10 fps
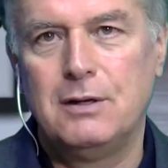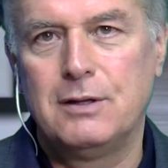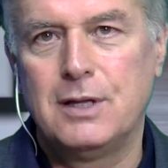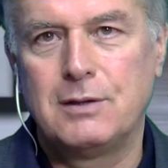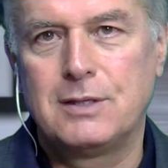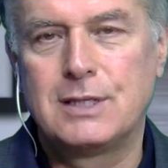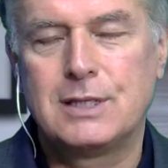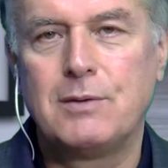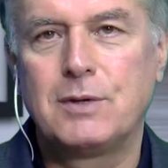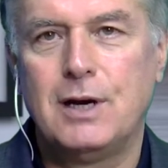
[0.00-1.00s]
they're the
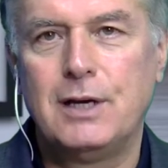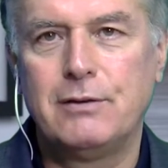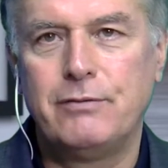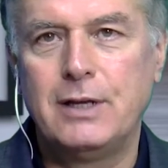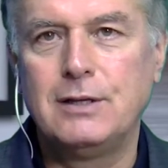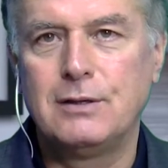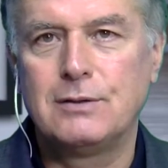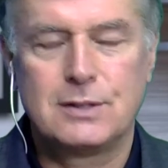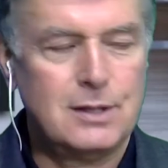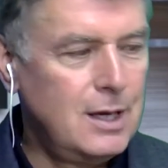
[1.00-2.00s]
same kind of
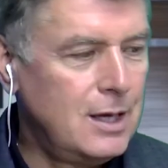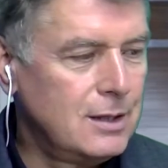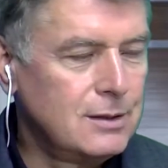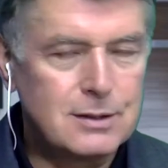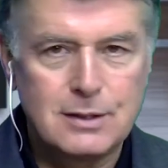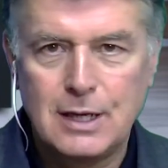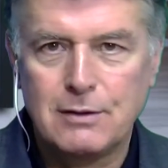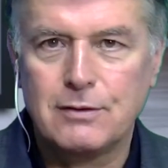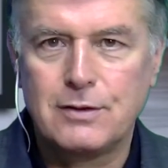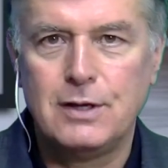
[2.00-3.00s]
venues, and yet
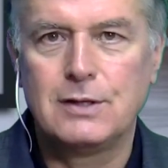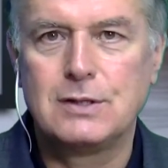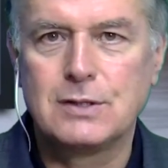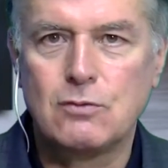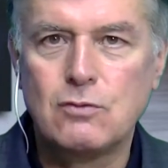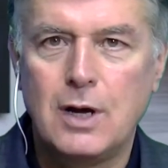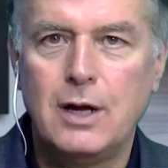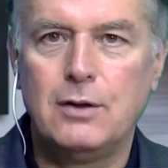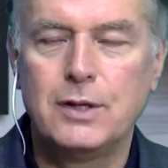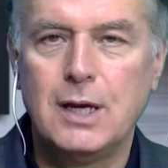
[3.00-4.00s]
theatres are right
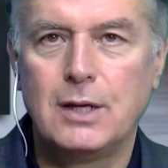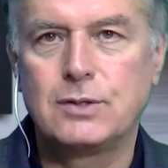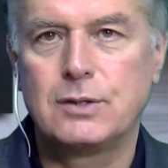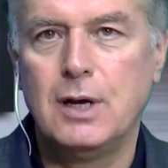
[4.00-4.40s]
on the edge,